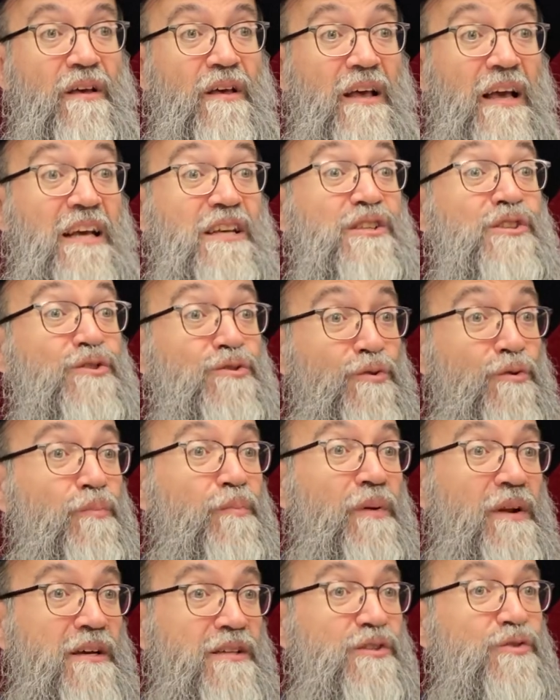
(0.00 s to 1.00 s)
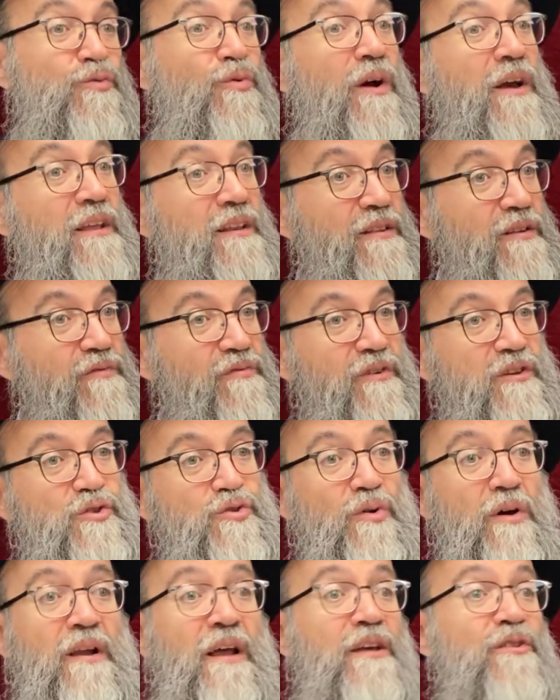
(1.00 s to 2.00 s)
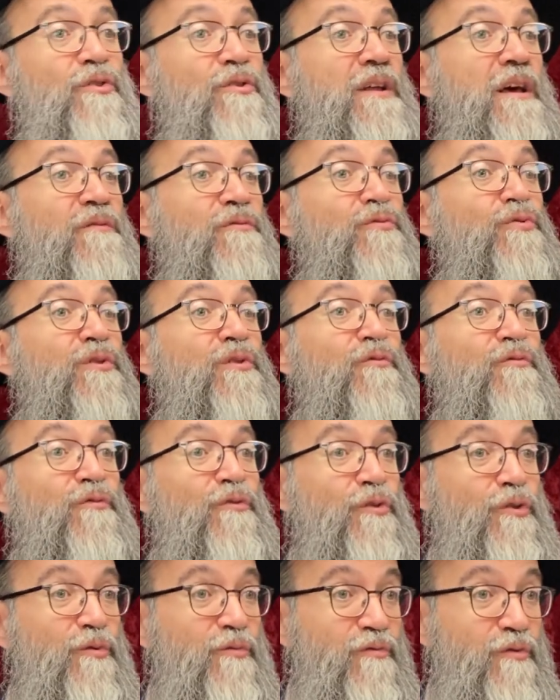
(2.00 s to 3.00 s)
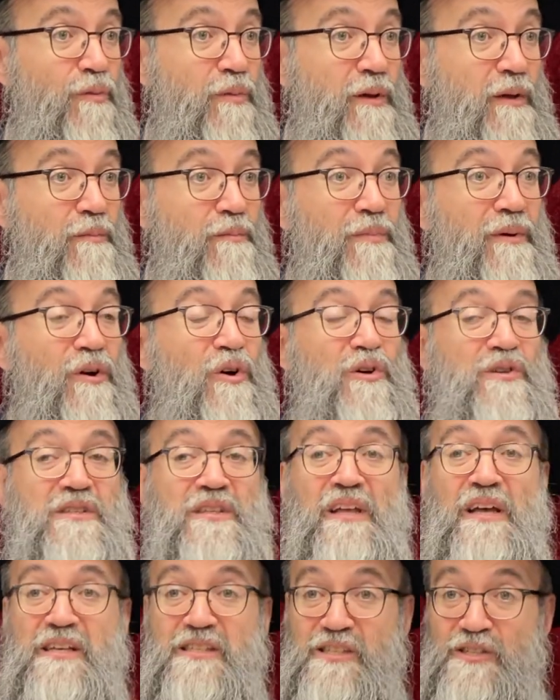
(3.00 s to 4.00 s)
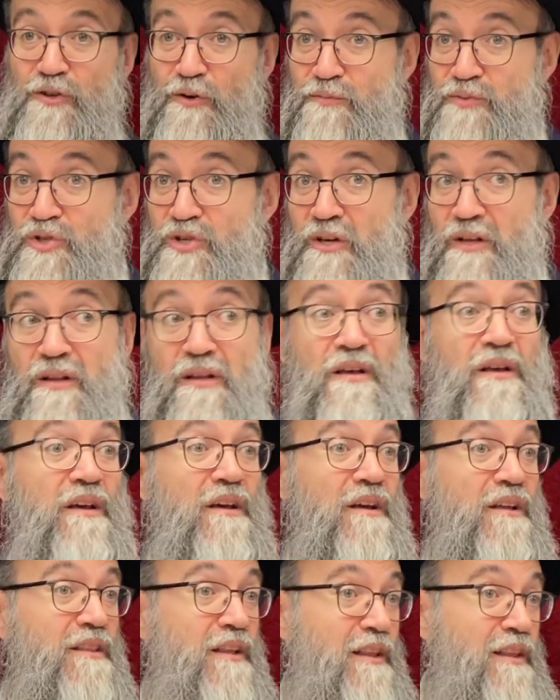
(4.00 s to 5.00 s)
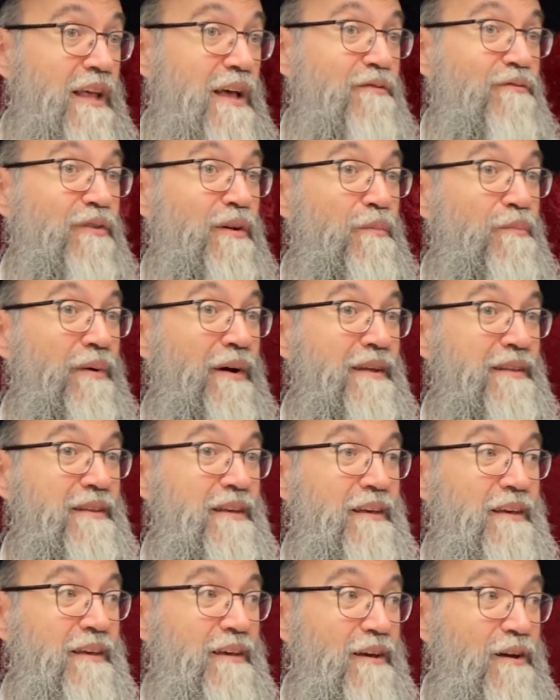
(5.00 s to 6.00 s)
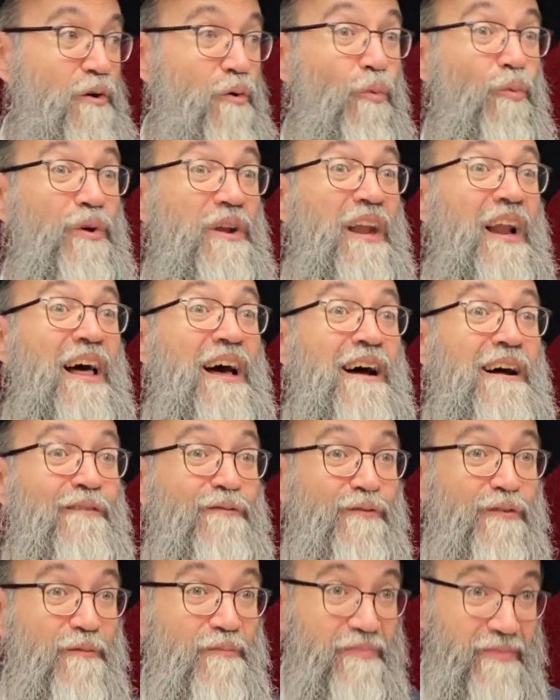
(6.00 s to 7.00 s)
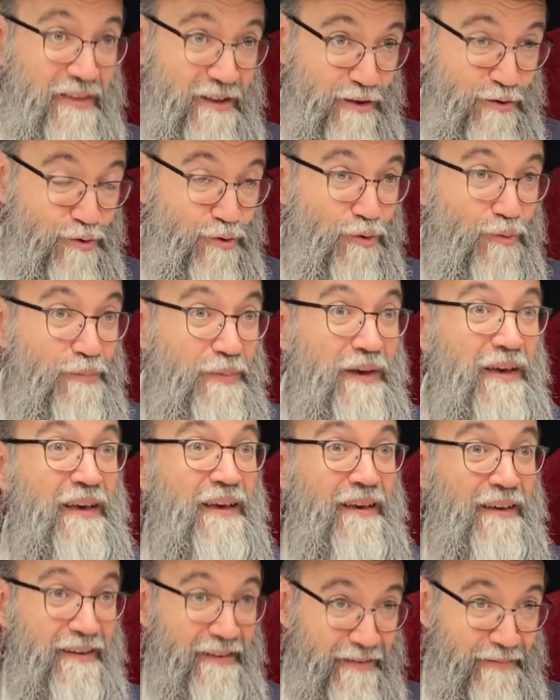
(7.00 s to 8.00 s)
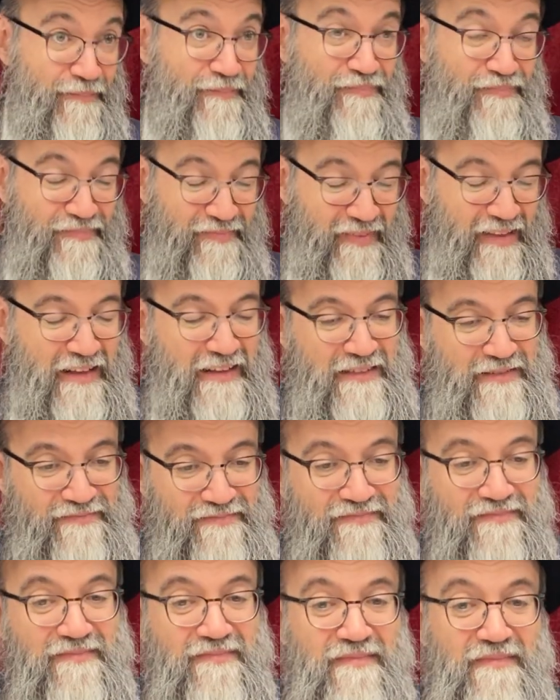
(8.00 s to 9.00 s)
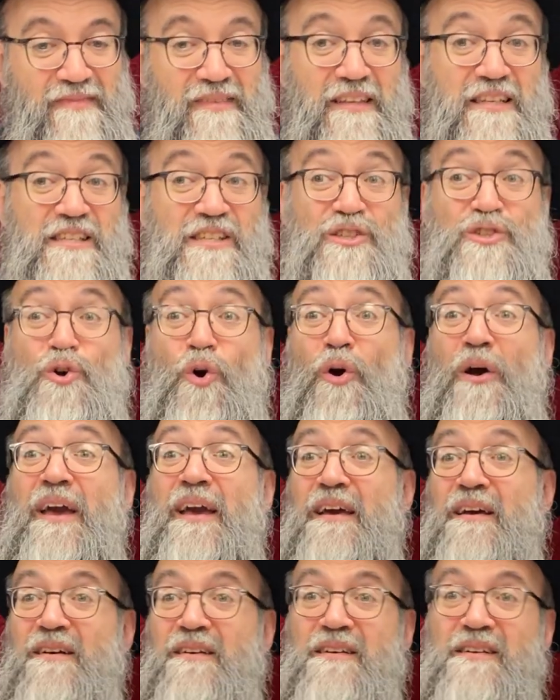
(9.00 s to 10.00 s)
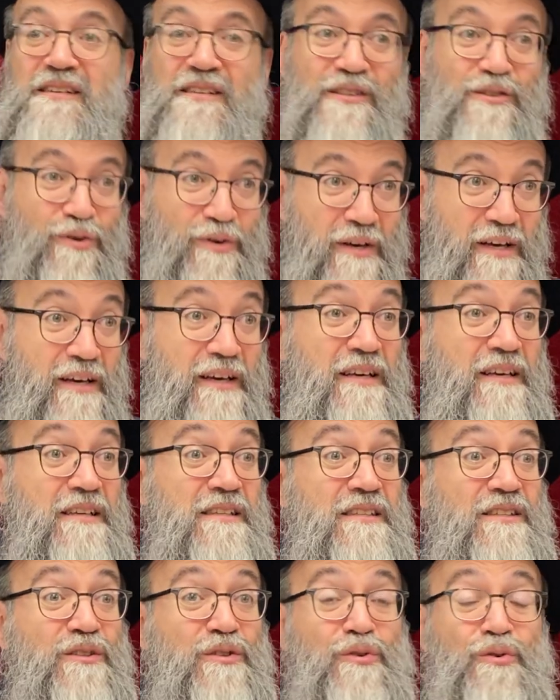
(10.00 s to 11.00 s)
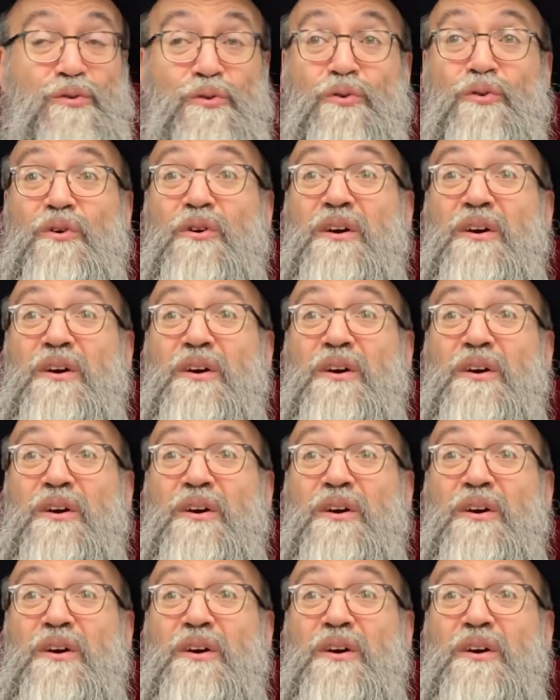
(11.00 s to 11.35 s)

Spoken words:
a surplus to an individual, I don't have to inform from him, because the assumption that everybody would love to be zoche. Zoche is to